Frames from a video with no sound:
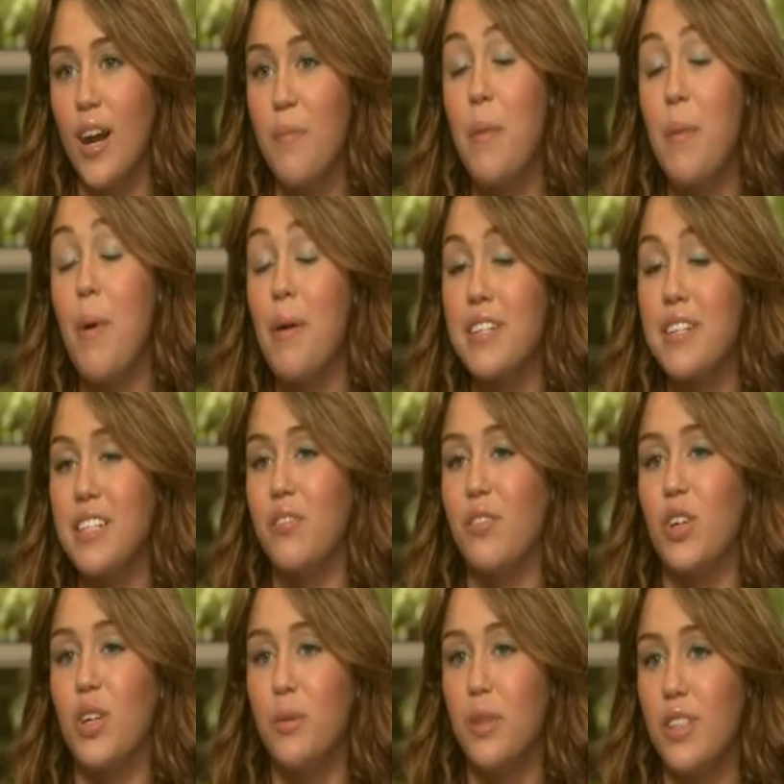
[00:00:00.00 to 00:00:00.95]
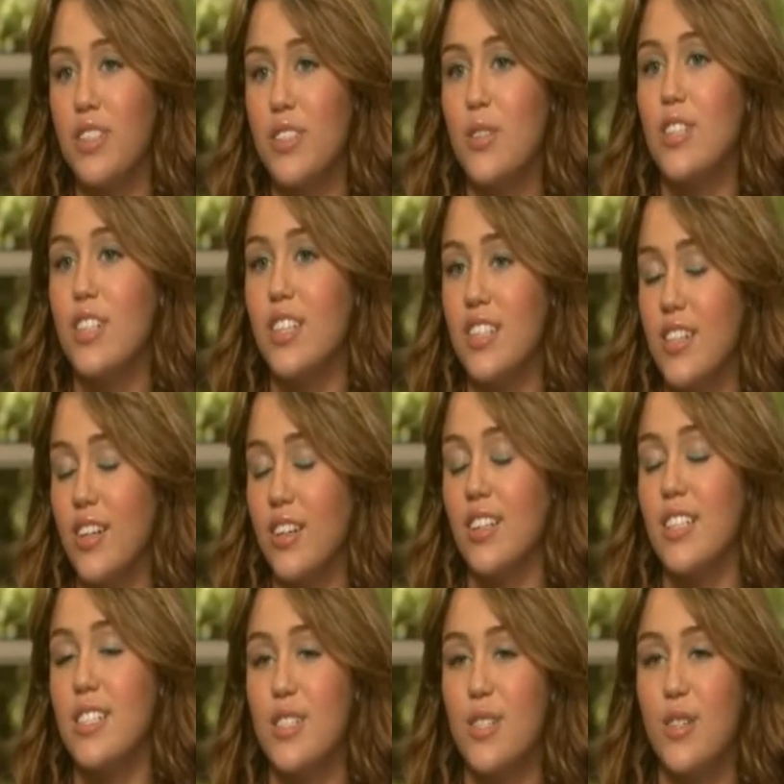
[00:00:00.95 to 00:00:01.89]
Uh, my mom has a convertible, so it's a good song
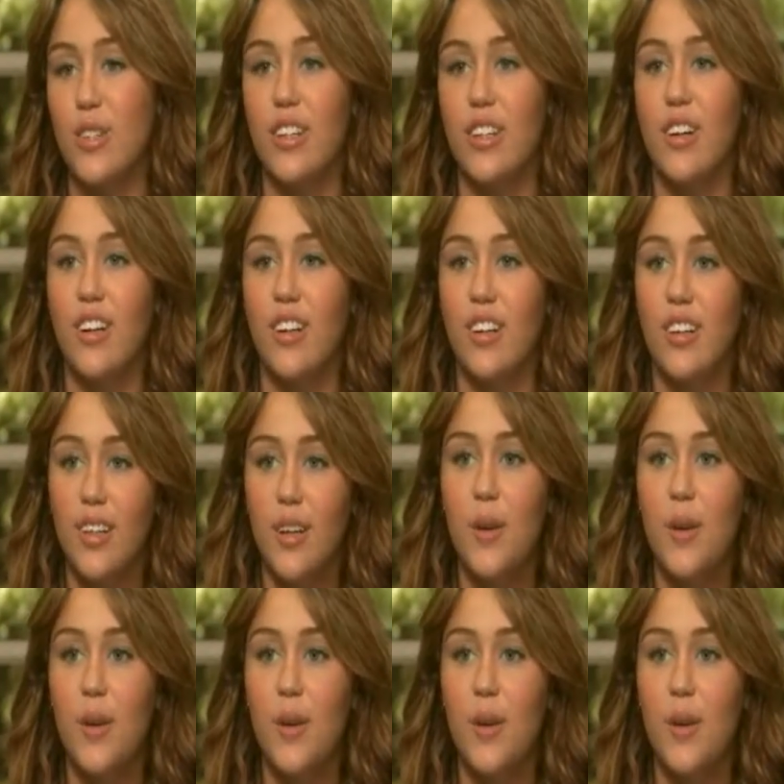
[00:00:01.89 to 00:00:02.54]
to listen to in the car.